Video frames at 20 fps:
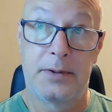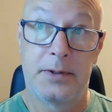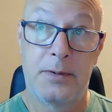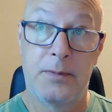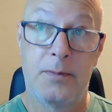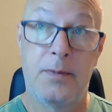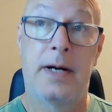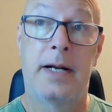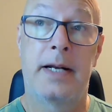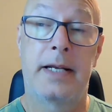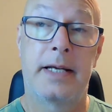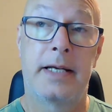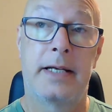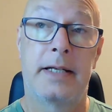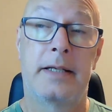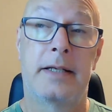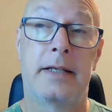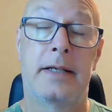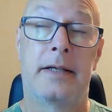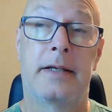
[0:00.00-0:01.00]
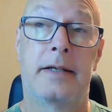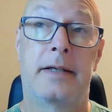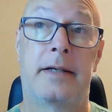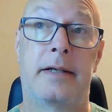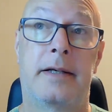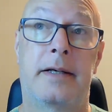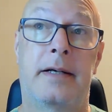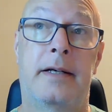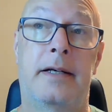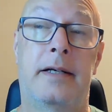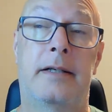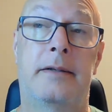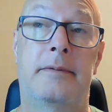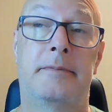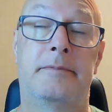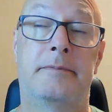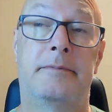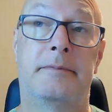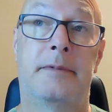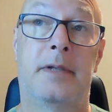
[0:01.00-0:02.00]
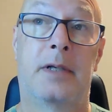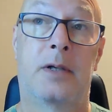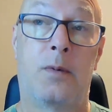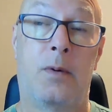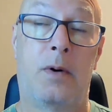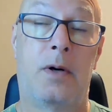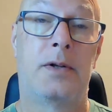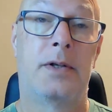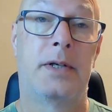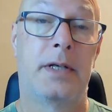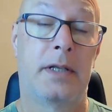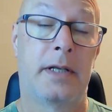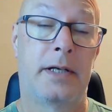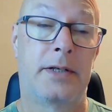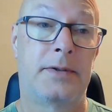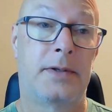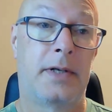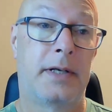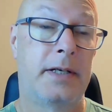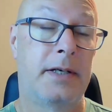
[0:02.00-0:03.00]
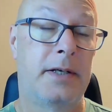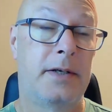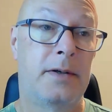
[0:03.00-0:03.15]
You want to get a quality electrolyte.